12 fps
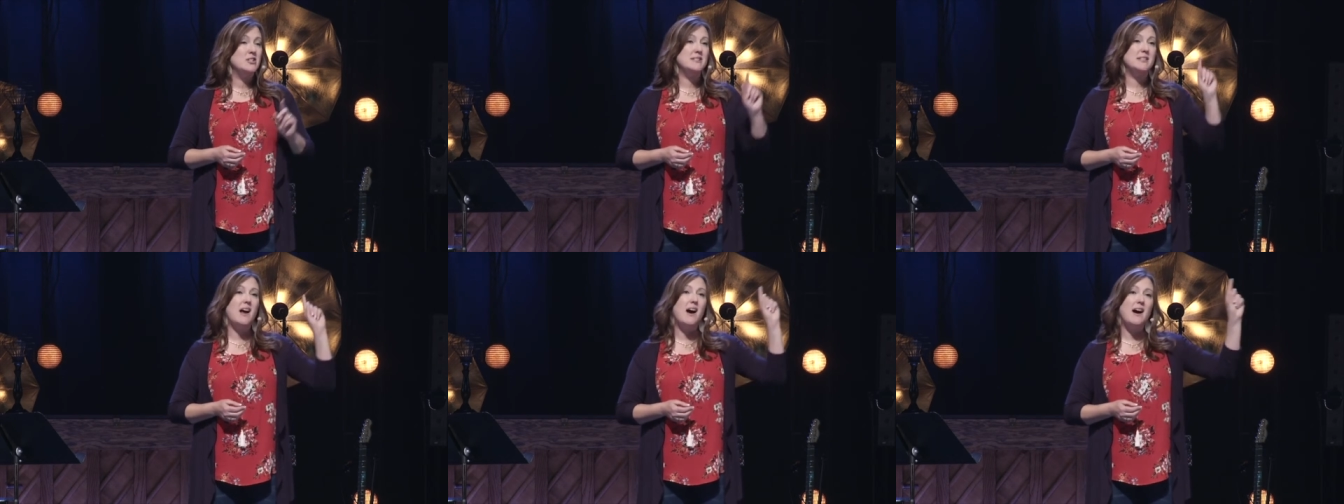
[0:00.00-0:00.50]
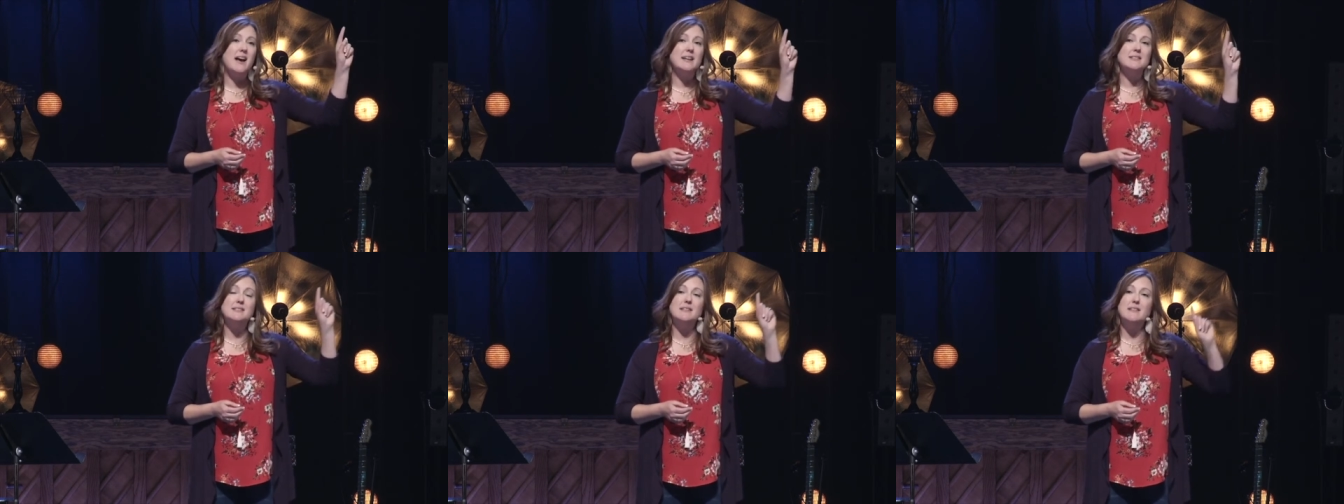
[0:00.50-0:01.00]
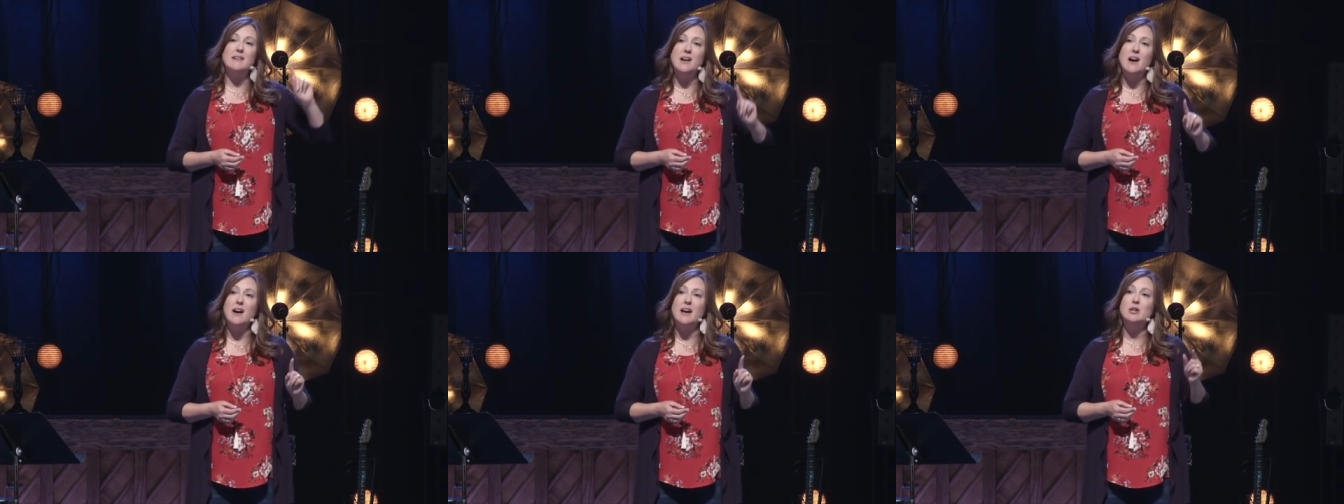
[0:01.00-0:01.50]
She said, I see the
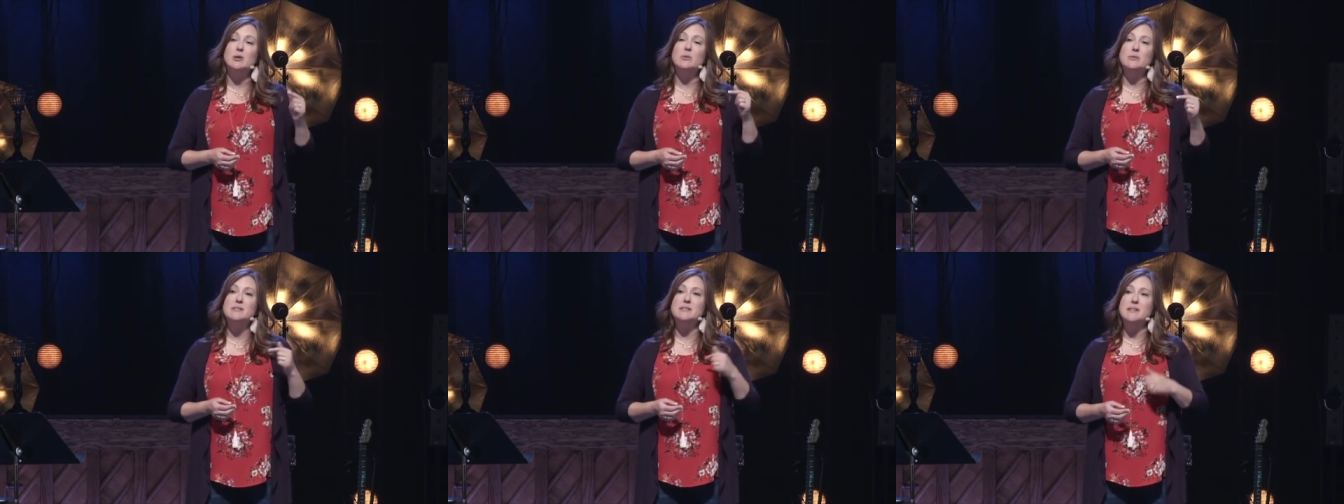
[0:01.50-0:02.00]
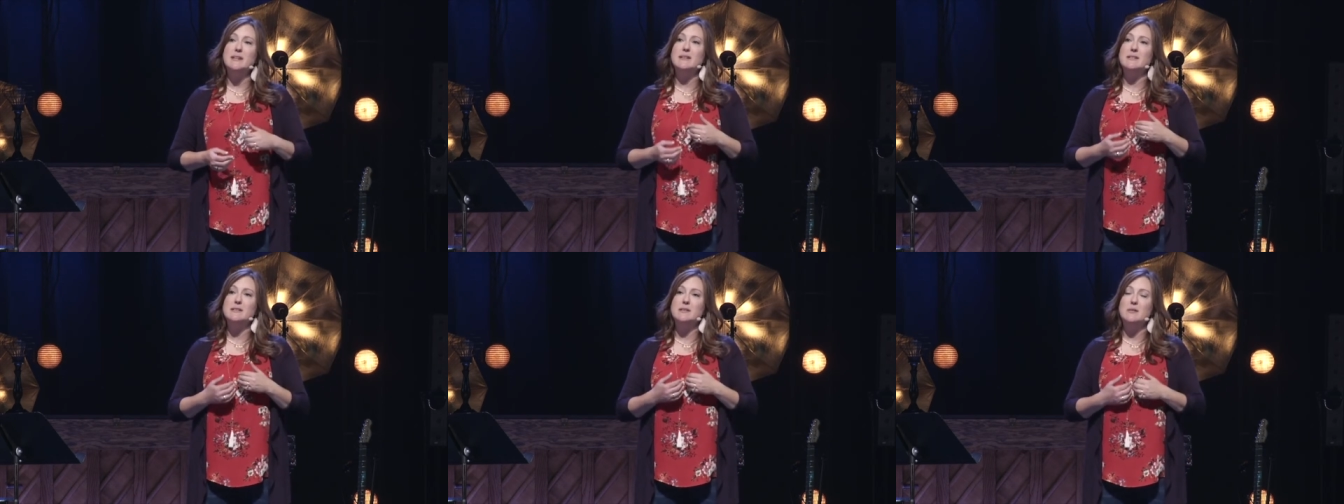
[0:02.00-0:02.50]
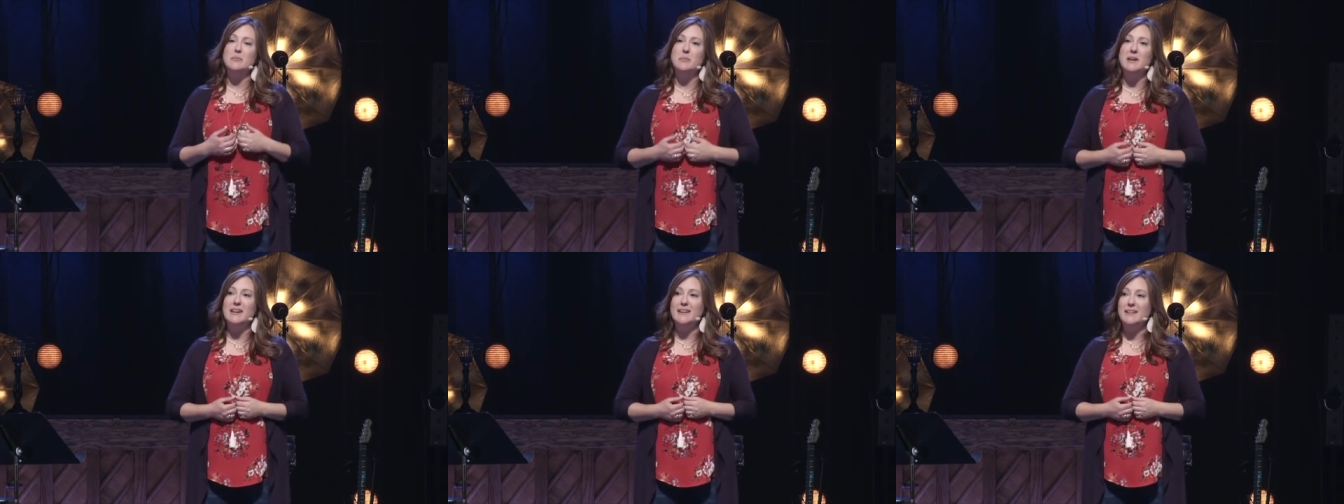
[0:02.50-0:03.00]
God who sees
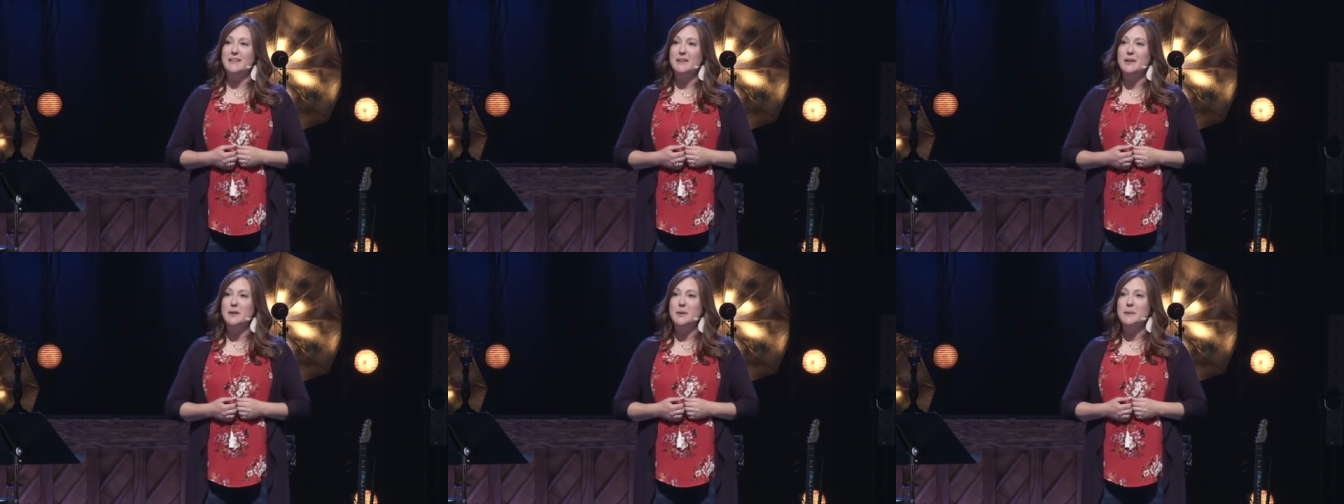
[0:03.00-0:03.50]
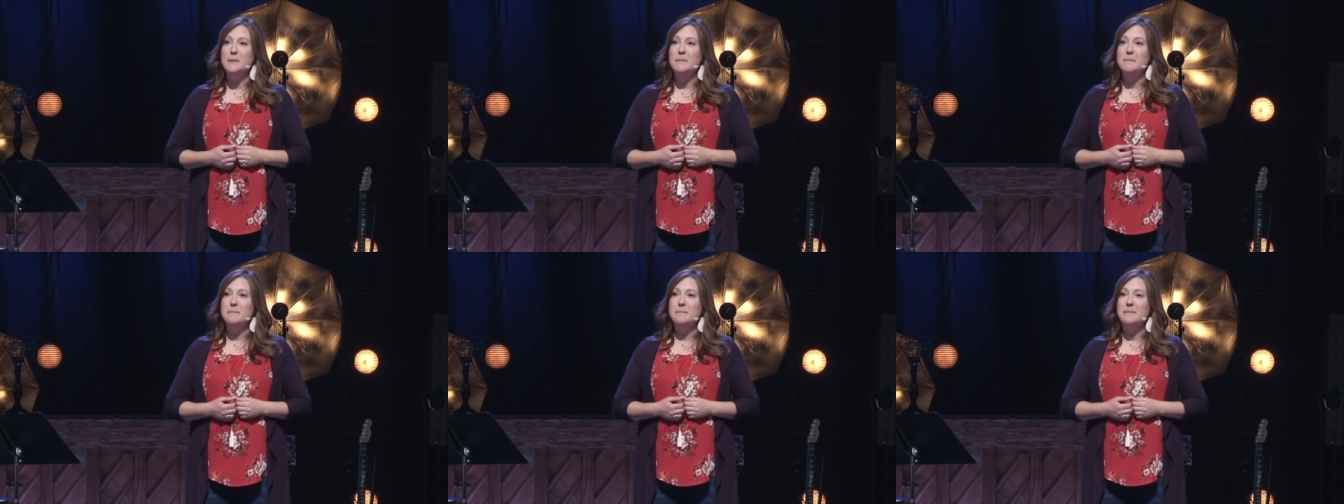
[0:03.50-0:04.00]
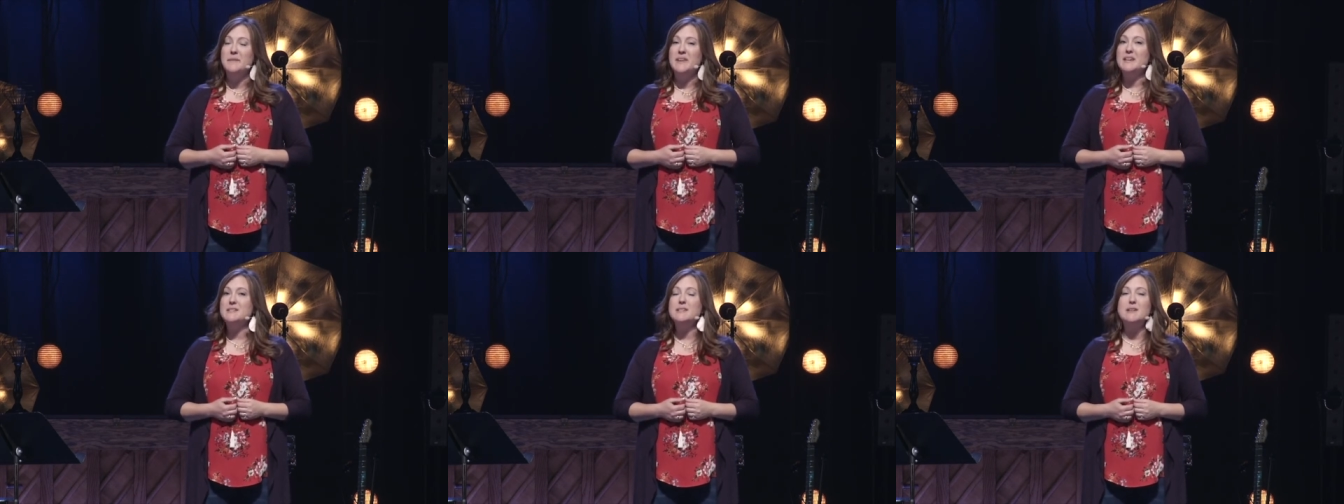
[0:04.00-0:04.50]
me.
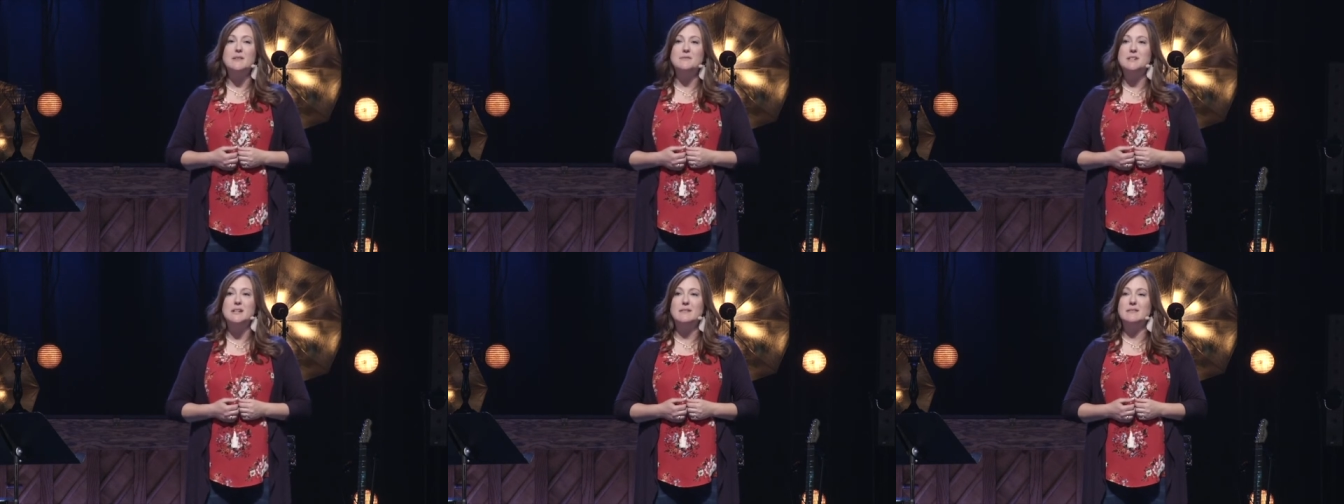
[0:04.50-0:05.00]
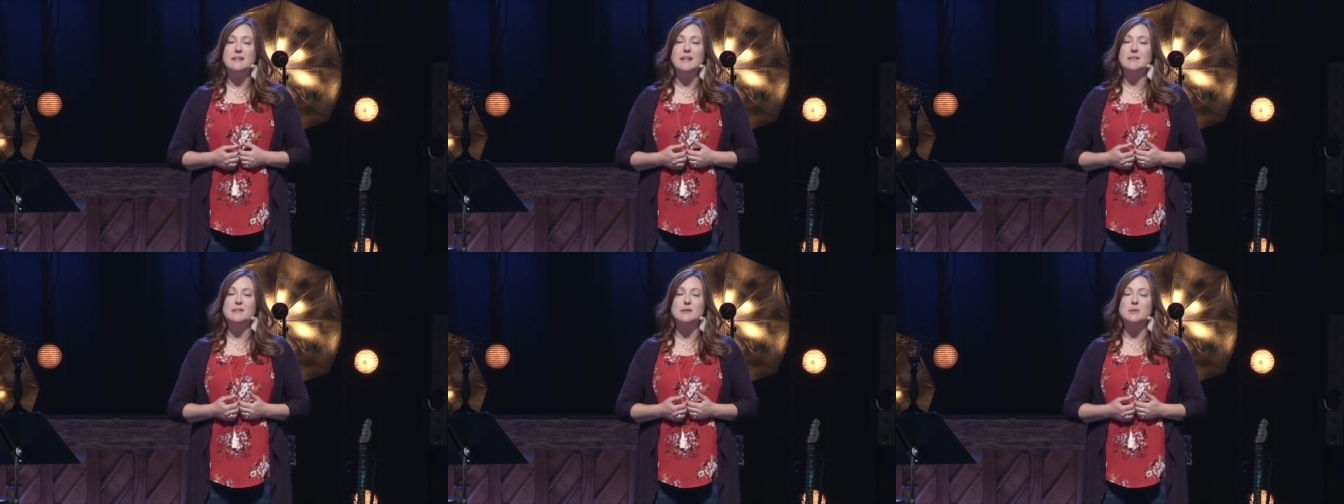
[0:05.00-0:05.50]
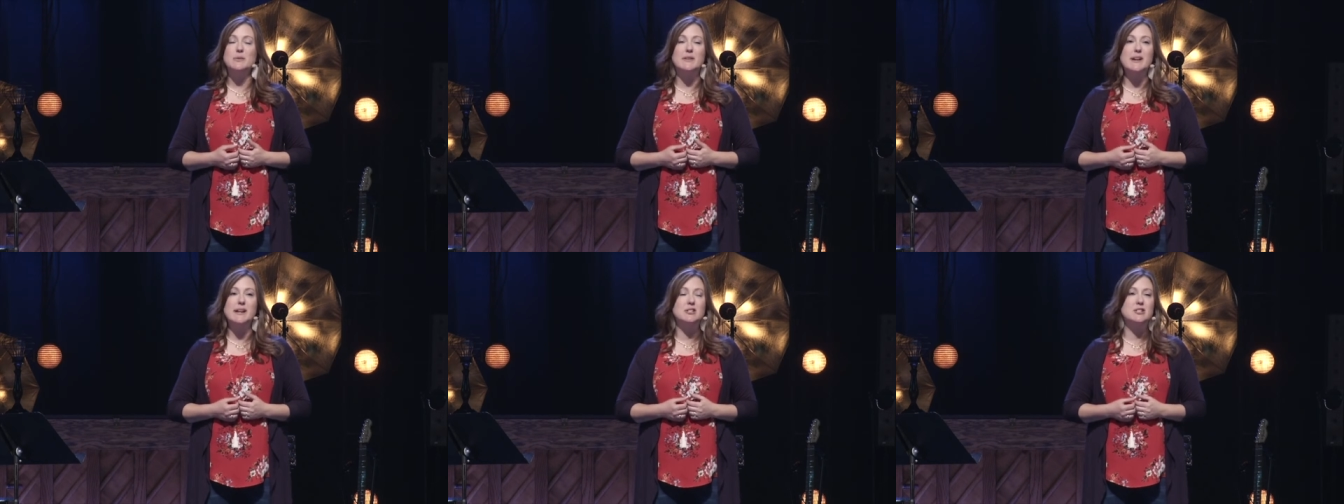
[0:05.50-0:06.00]
That's enough to get us through
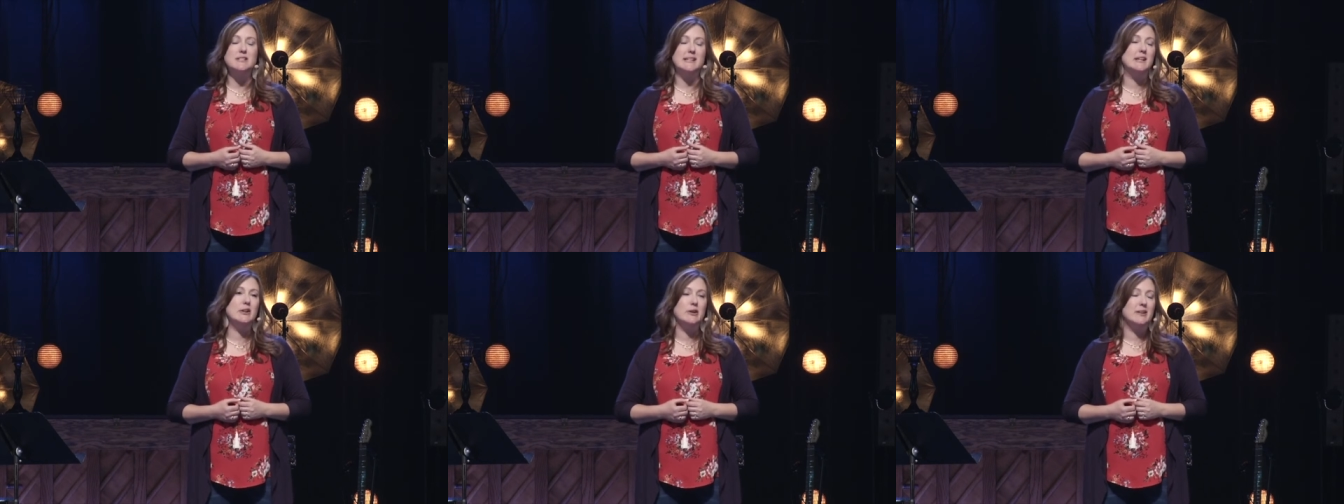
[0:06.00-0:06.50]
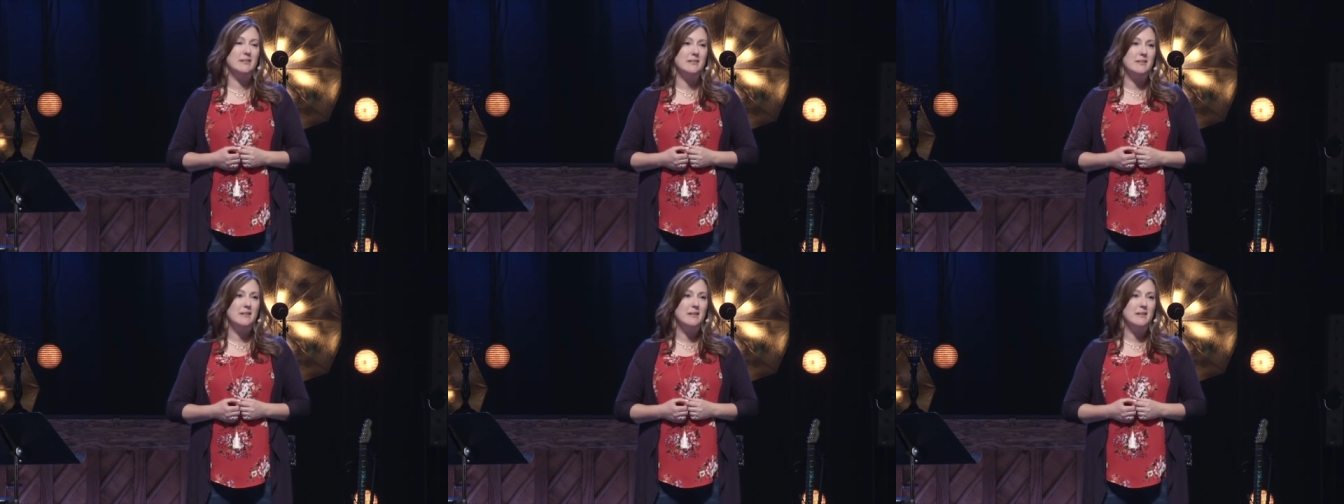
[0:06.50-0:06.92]
the next year.